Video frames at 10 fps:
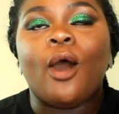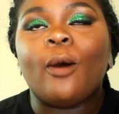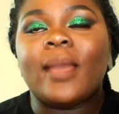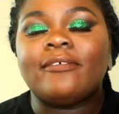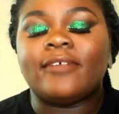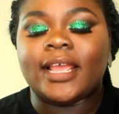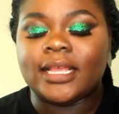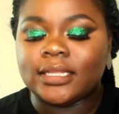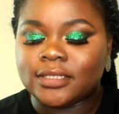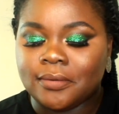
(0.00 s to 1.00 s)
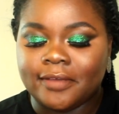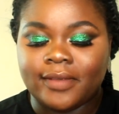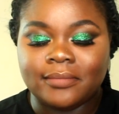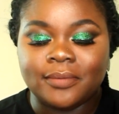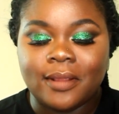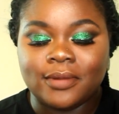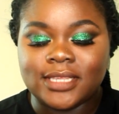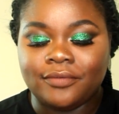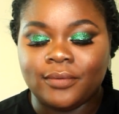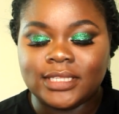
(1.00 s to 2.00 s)
all my friends, all my family
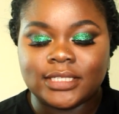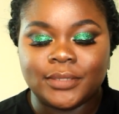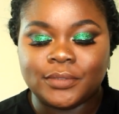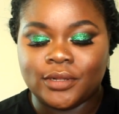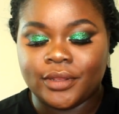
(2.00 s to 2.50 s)
members, everyone sleeps